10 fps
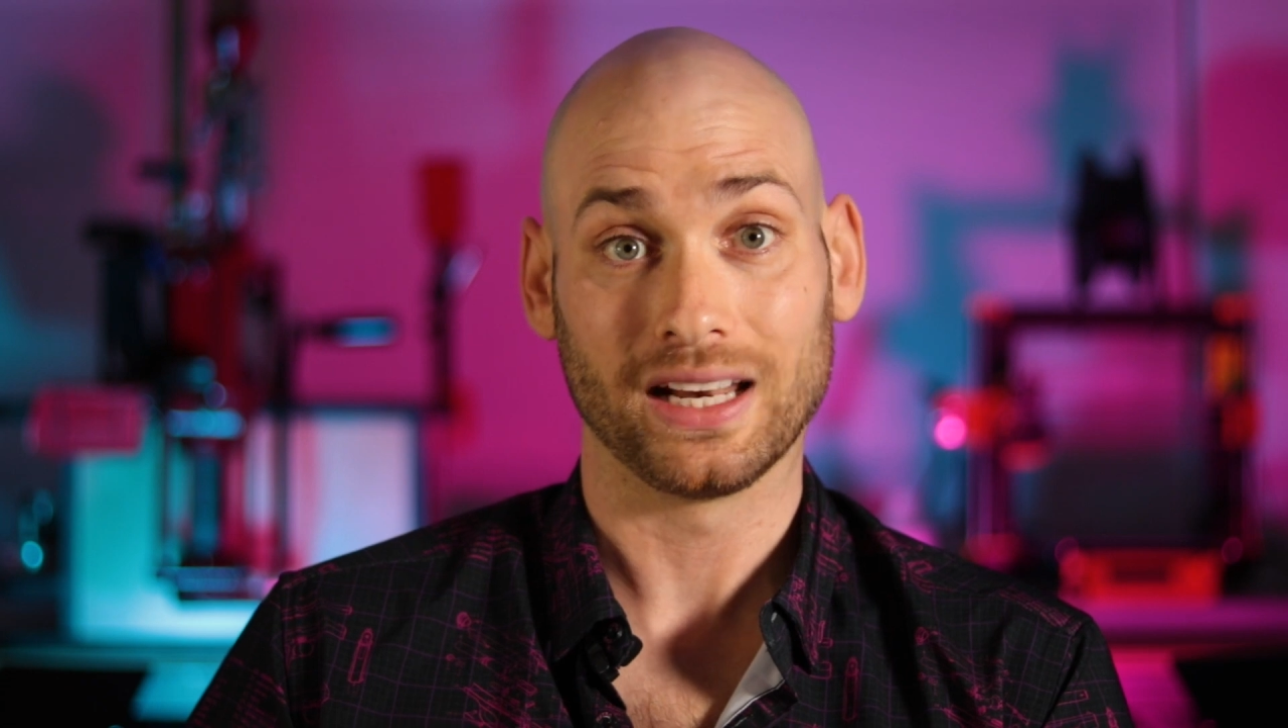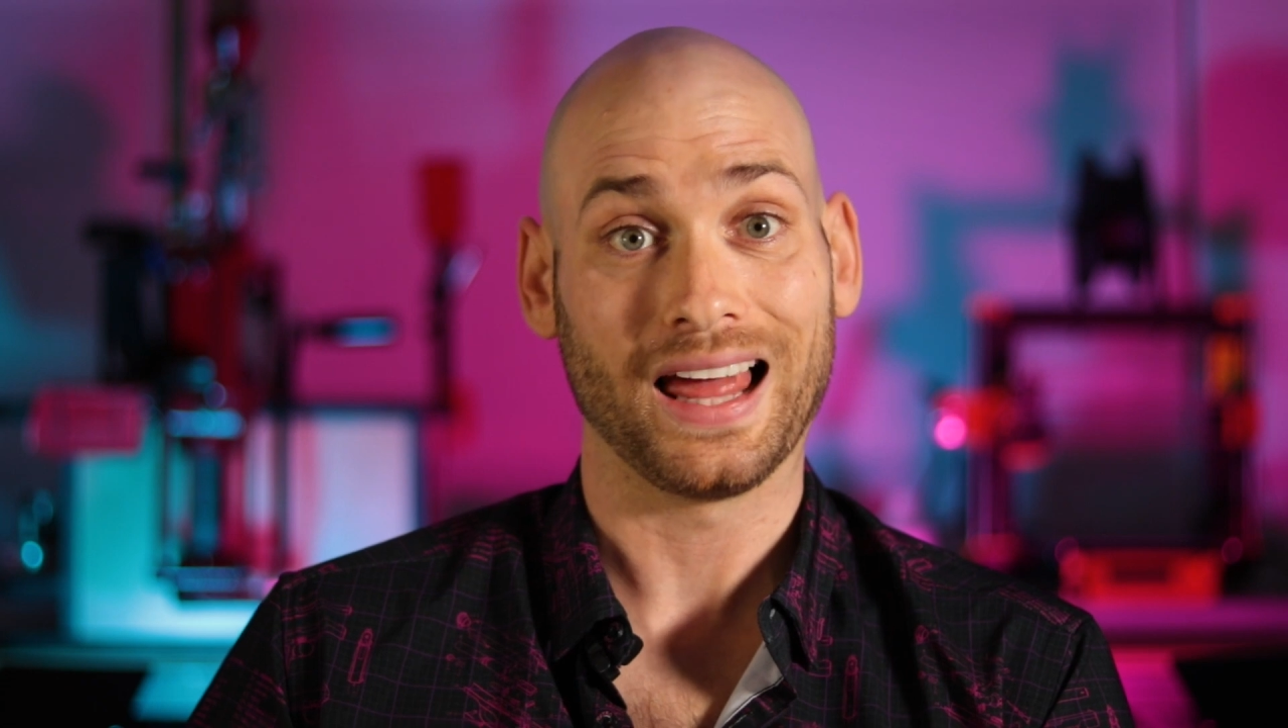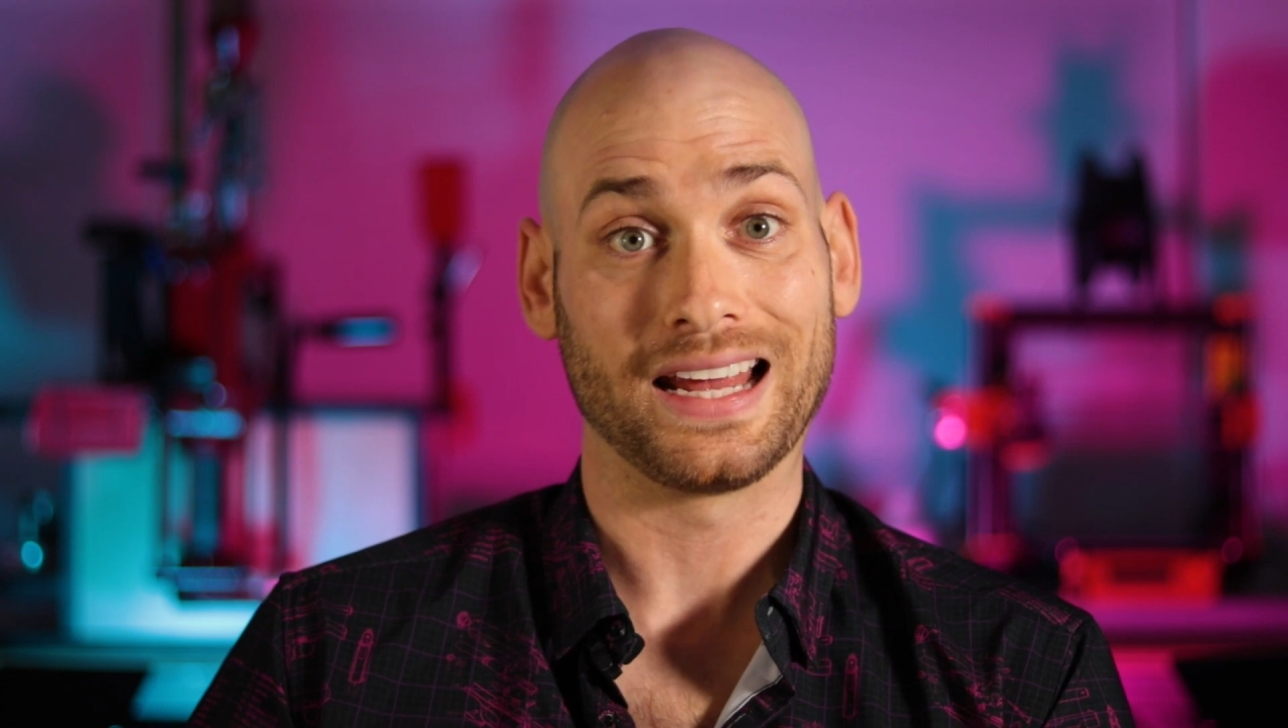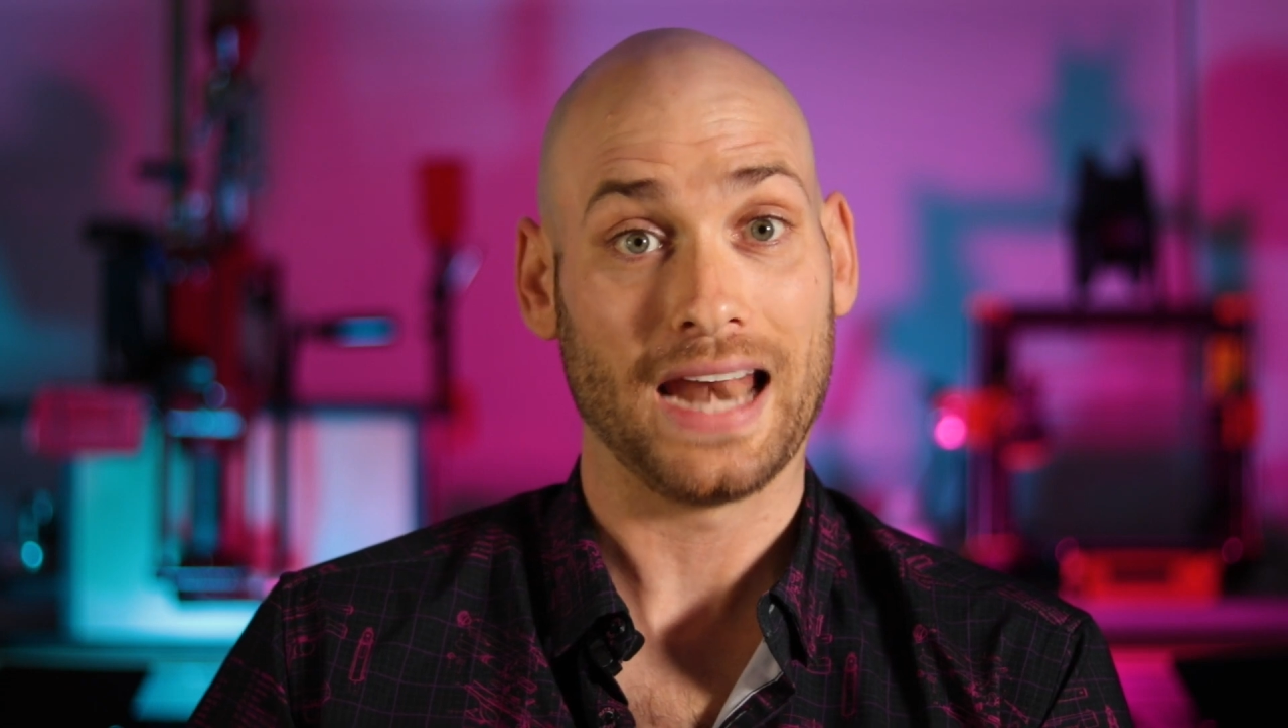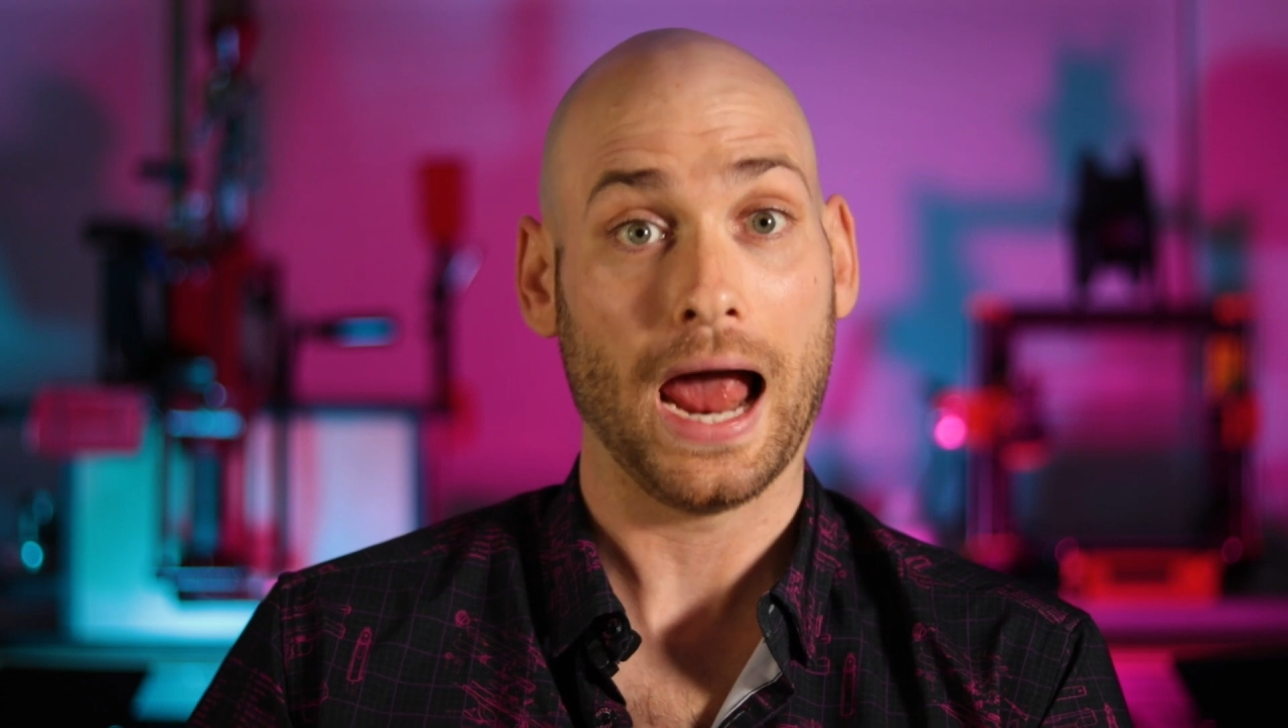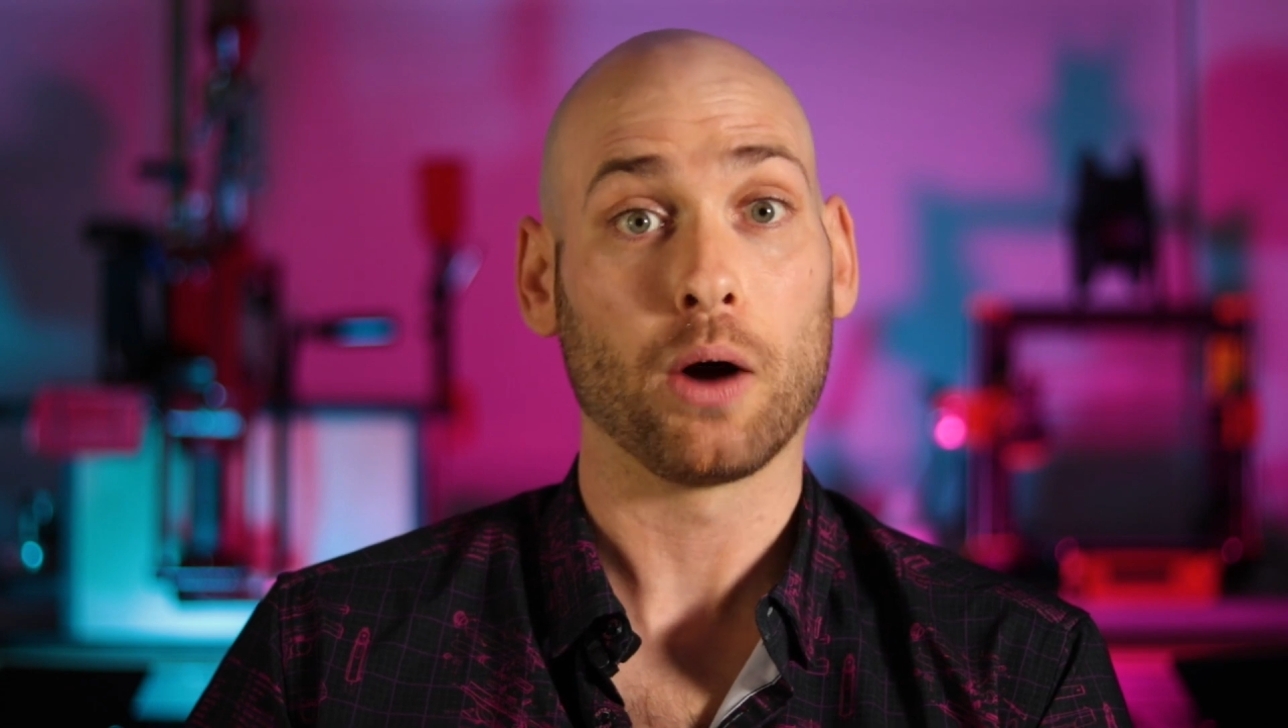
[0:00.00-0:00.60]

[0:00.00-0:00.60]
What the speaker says: in like an